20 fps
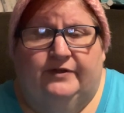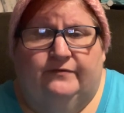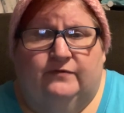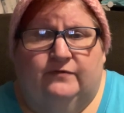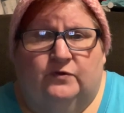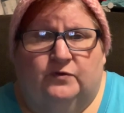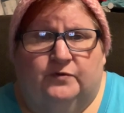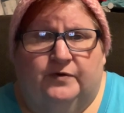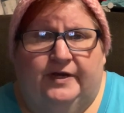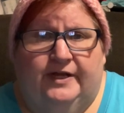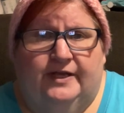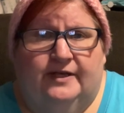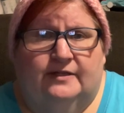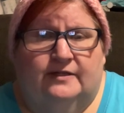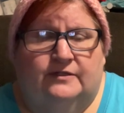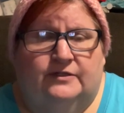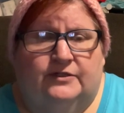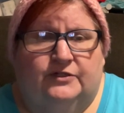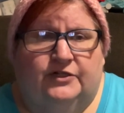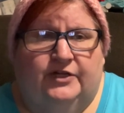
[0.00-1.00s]

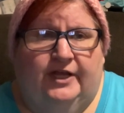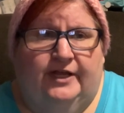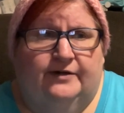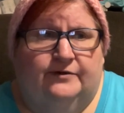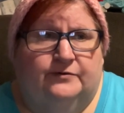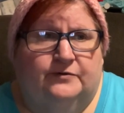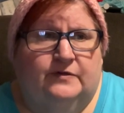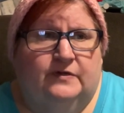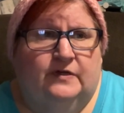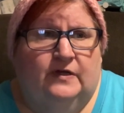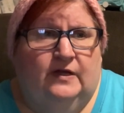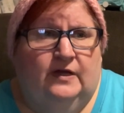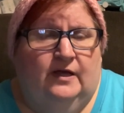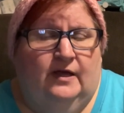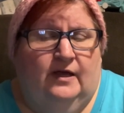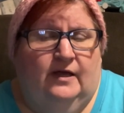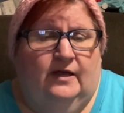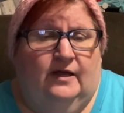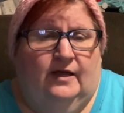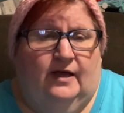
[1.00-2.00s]
Floridians channel
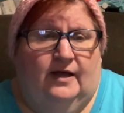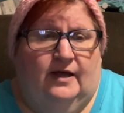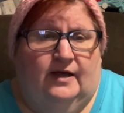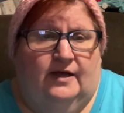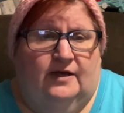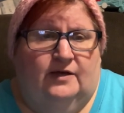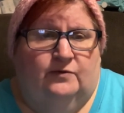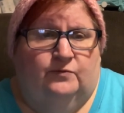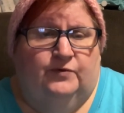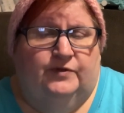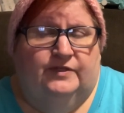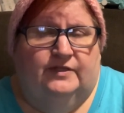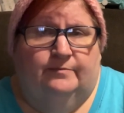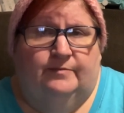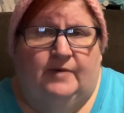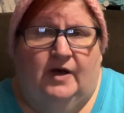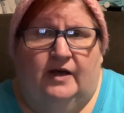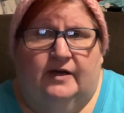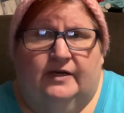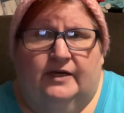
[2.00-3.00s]
with the
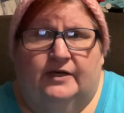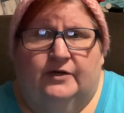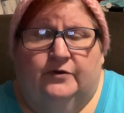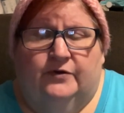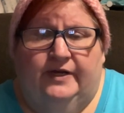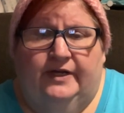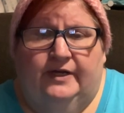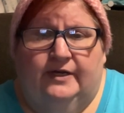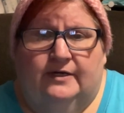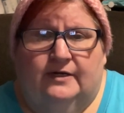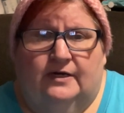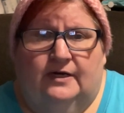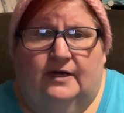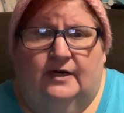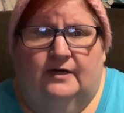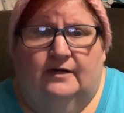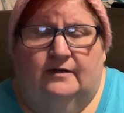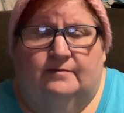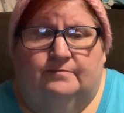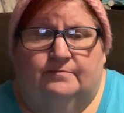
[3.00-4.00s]
Boggy Creek
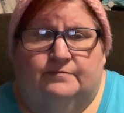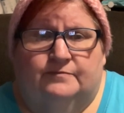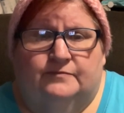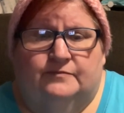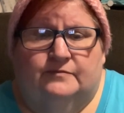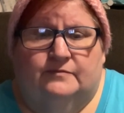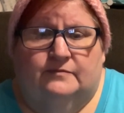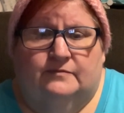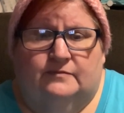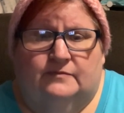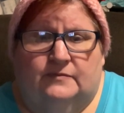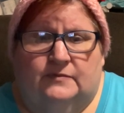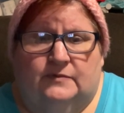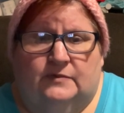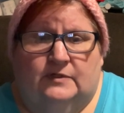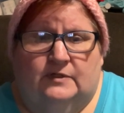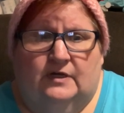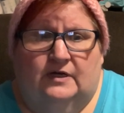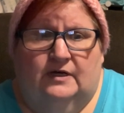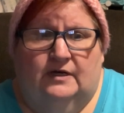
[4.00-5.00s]

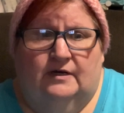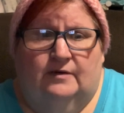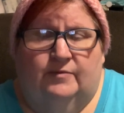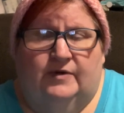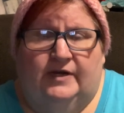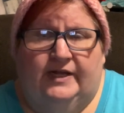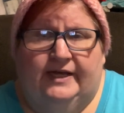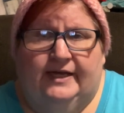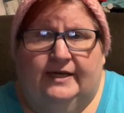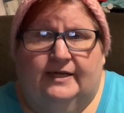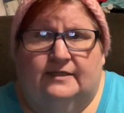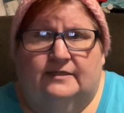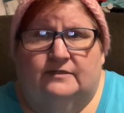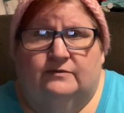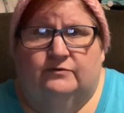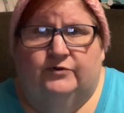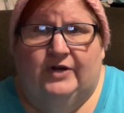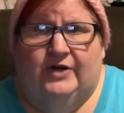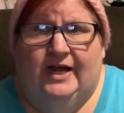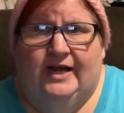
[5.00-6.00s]
blanket
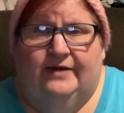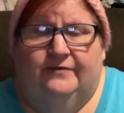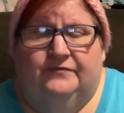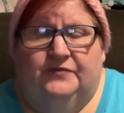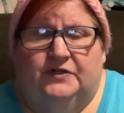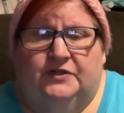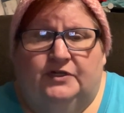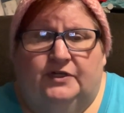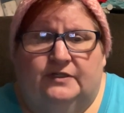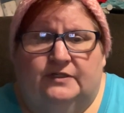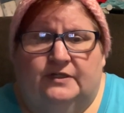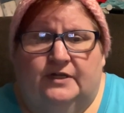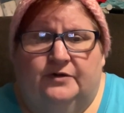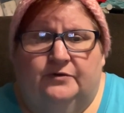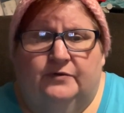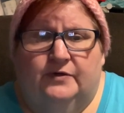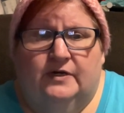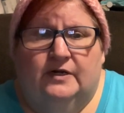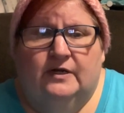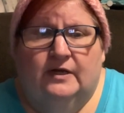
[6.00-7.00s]
drive that she's
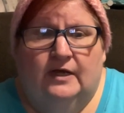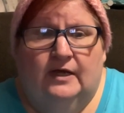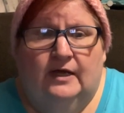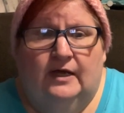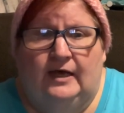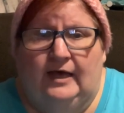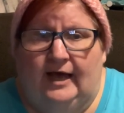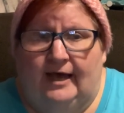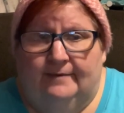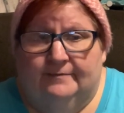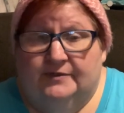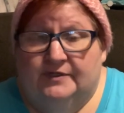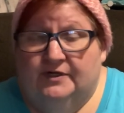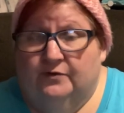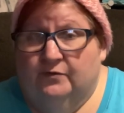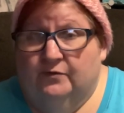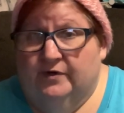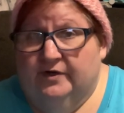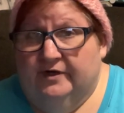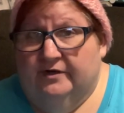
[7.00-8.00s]
doing. I'm still
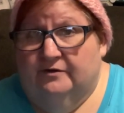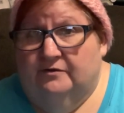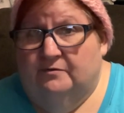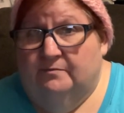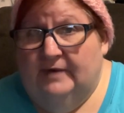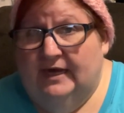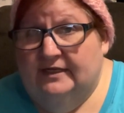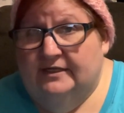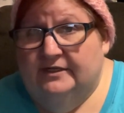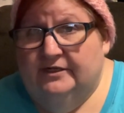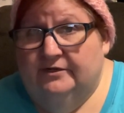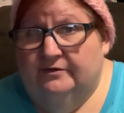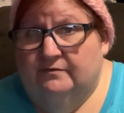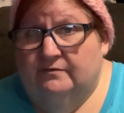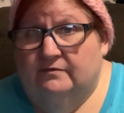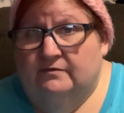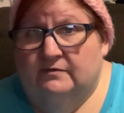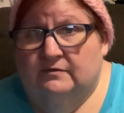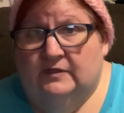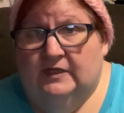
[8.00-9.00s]
working on my
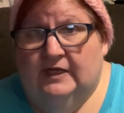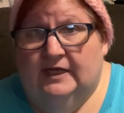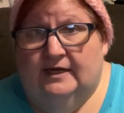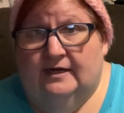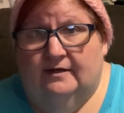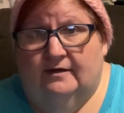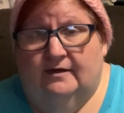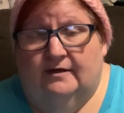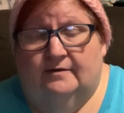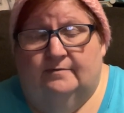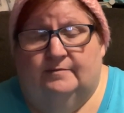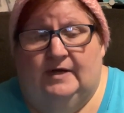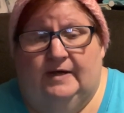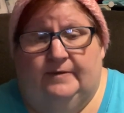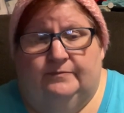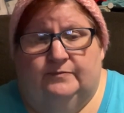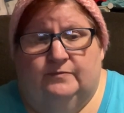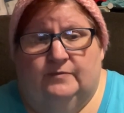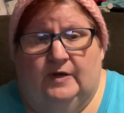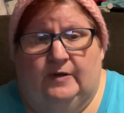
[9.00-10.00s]
two that
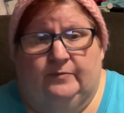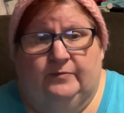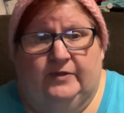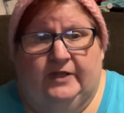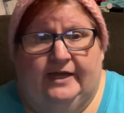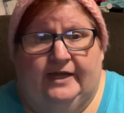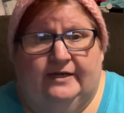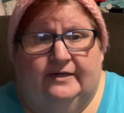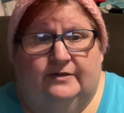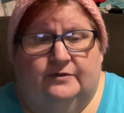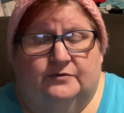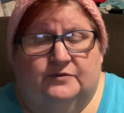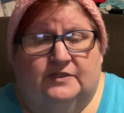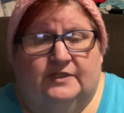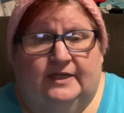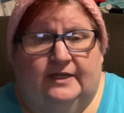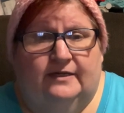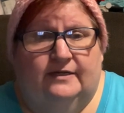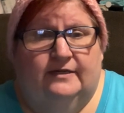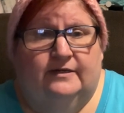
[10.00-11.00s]
I'm planning on
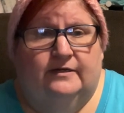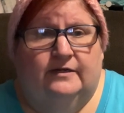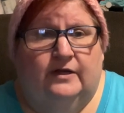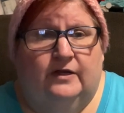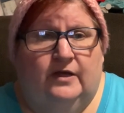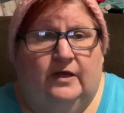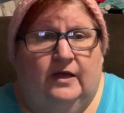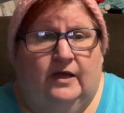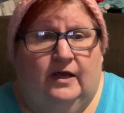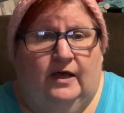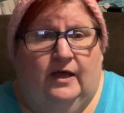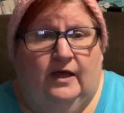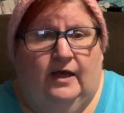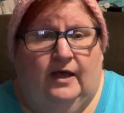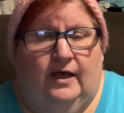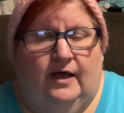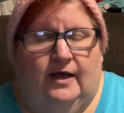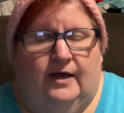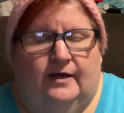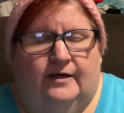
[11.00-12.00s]
sending.
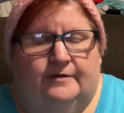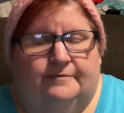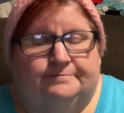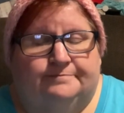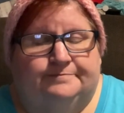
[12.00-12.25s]
I